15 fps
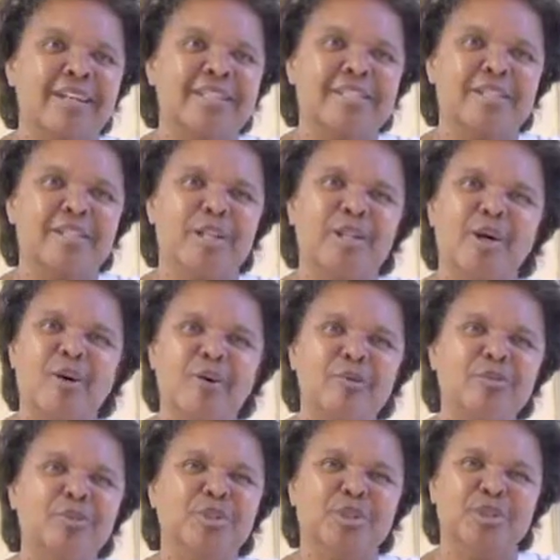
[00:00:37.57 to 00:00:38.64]

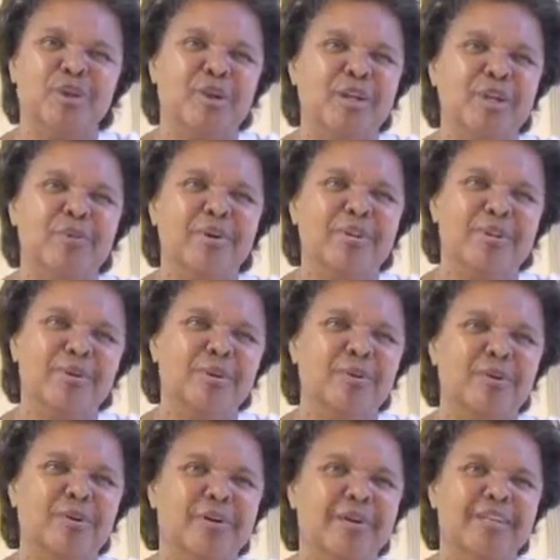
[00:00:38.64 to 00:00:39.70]
slow journey with the
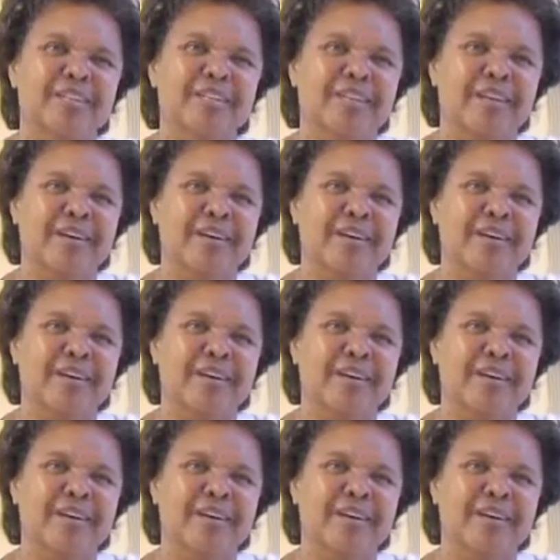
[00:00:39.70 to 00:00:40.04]
Lord